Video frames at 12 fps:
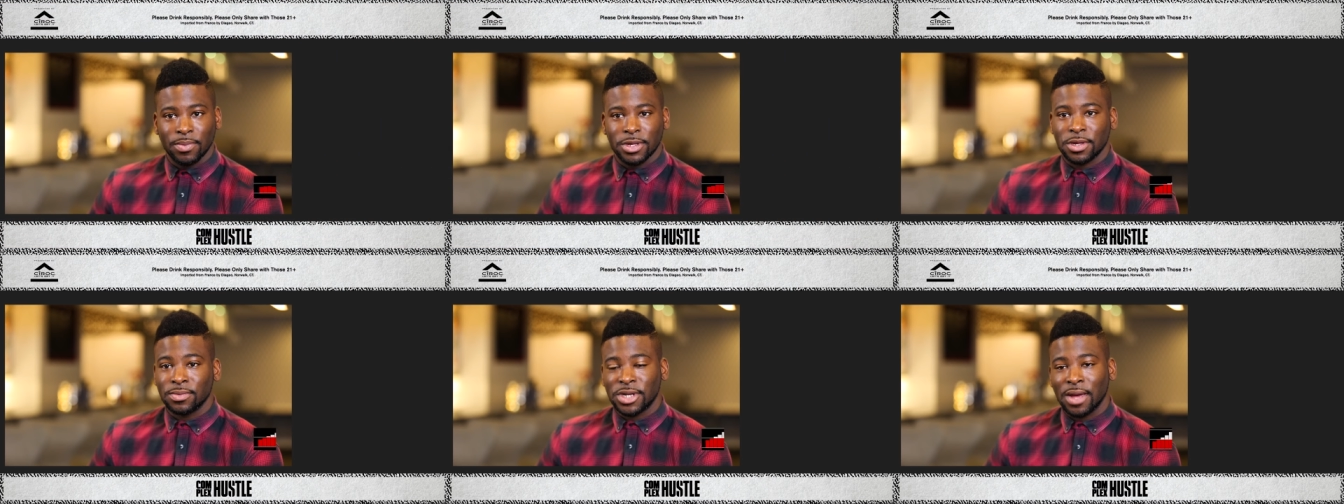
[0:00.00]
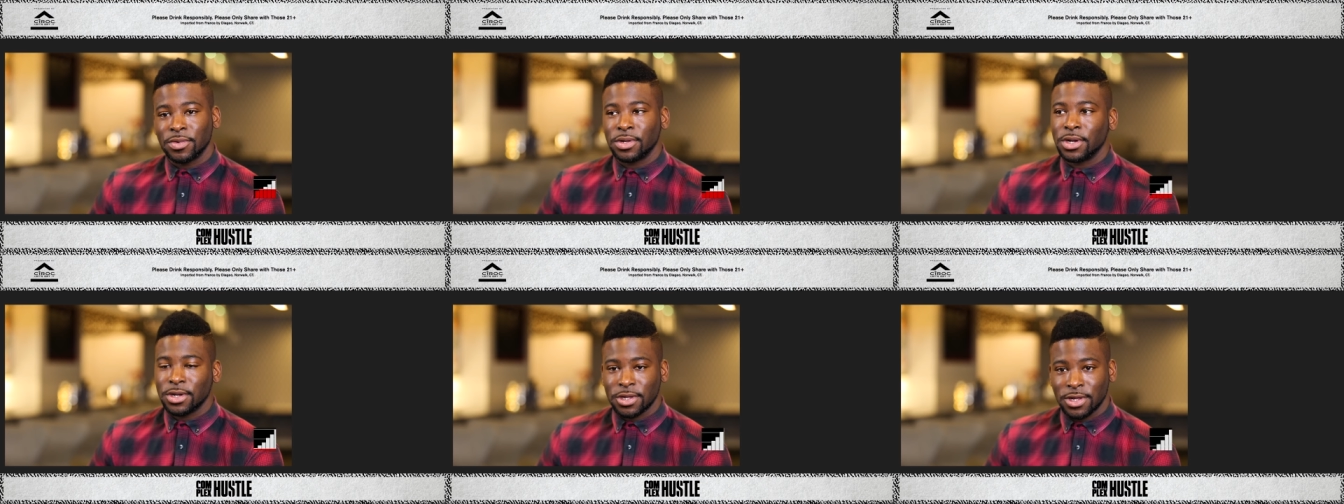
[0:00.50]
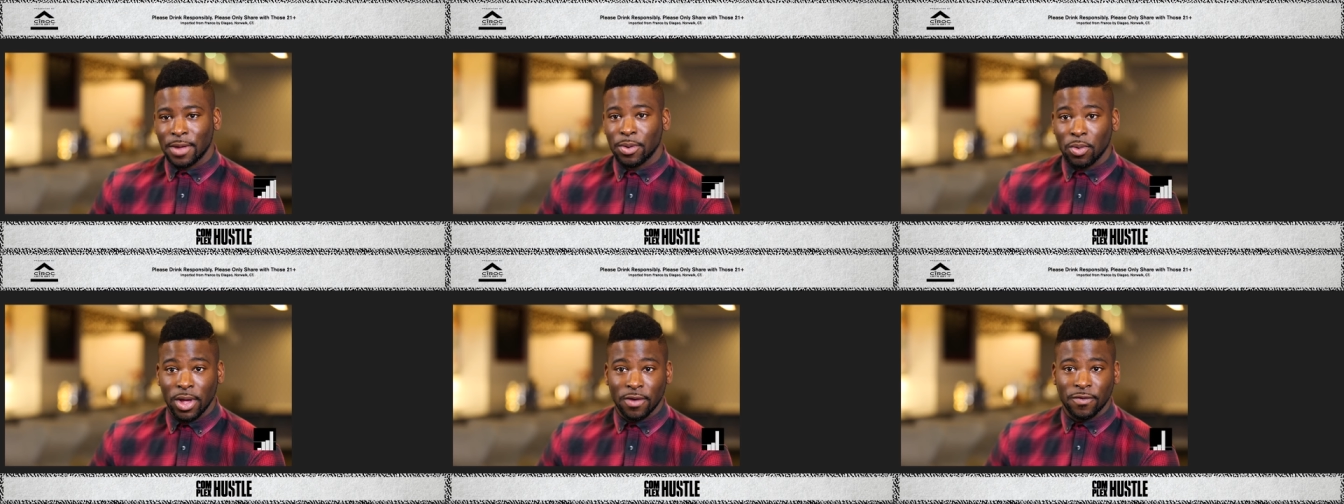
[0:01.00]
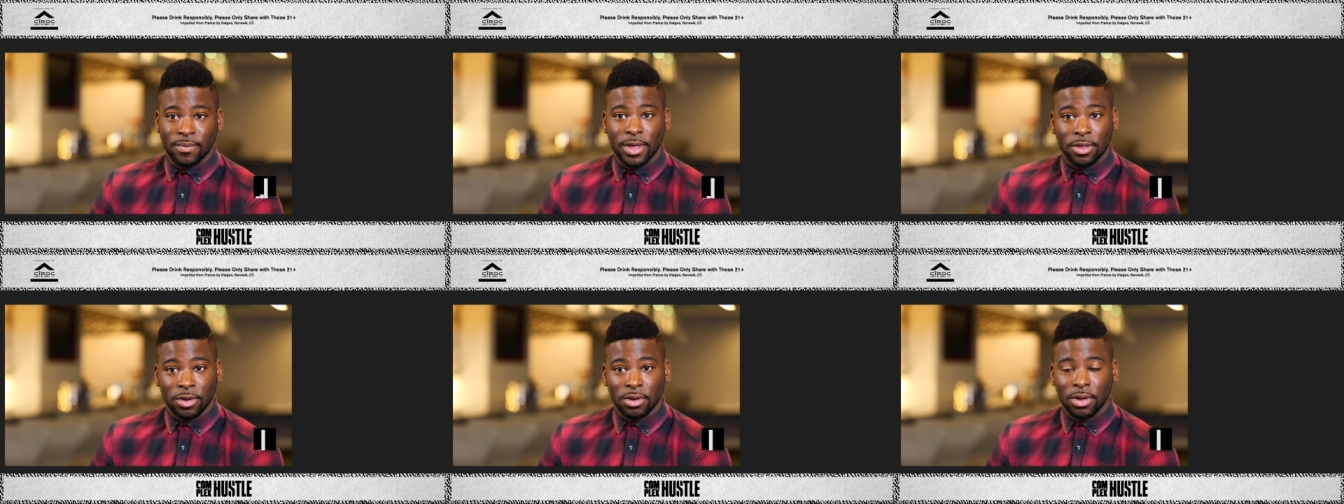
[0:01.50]
but sometimes you need to step away from
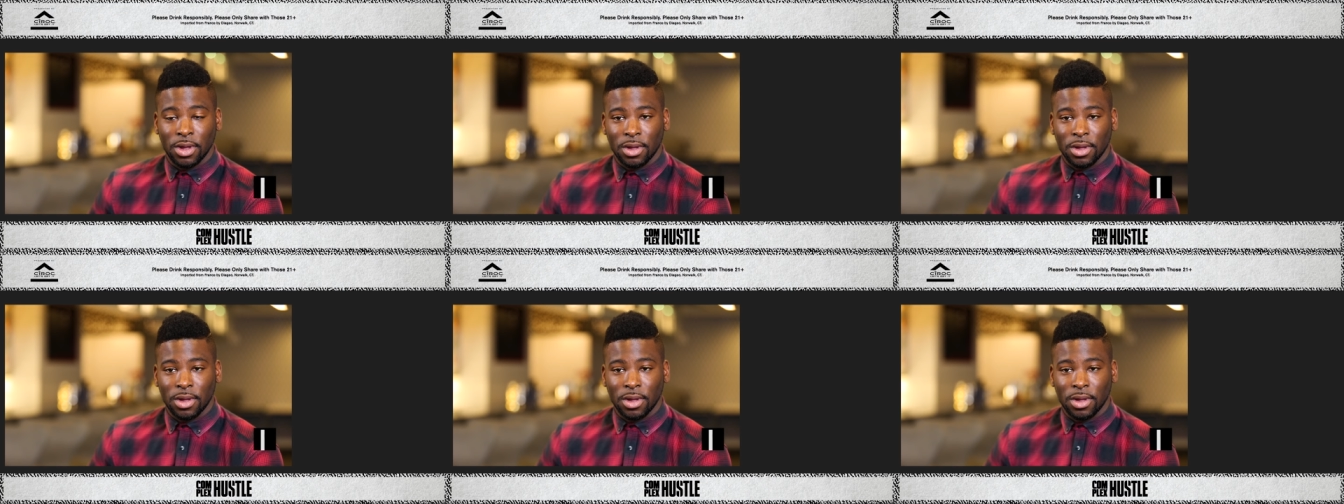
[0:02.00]
the other